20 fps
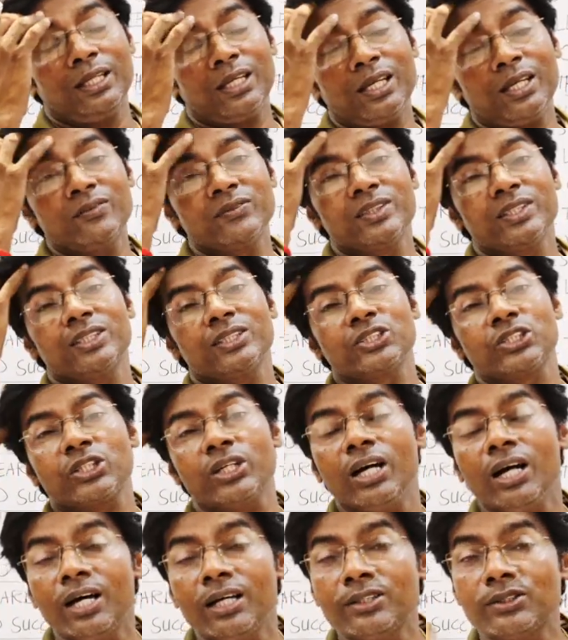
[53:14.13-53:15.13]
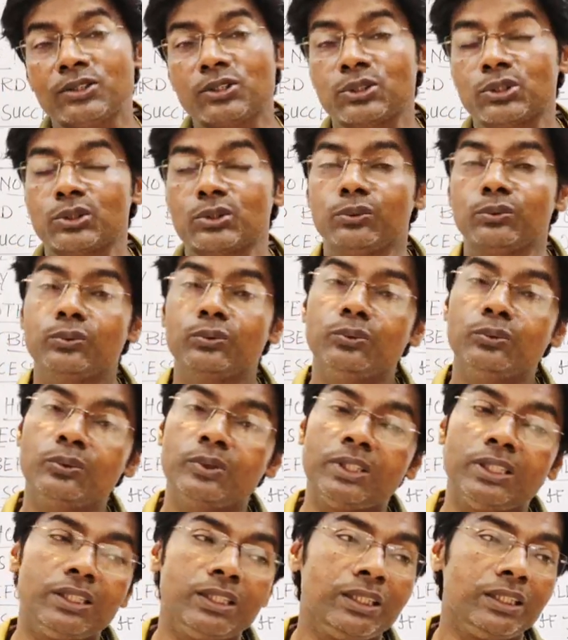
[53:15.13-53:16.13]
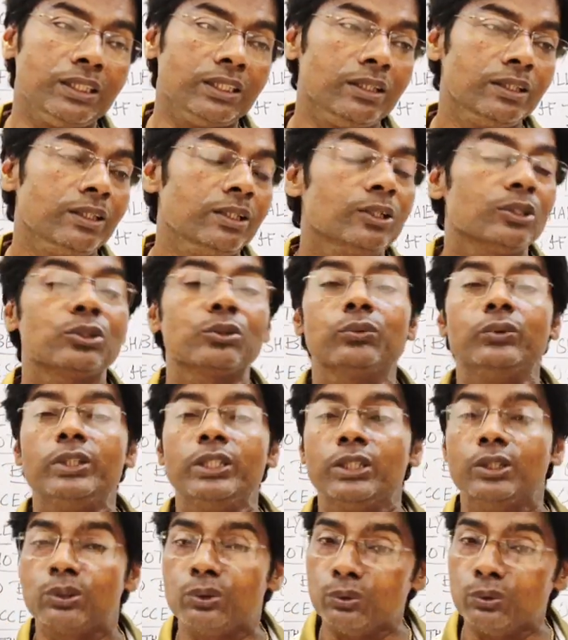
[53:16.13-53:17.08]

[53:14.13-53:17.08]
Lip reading: to the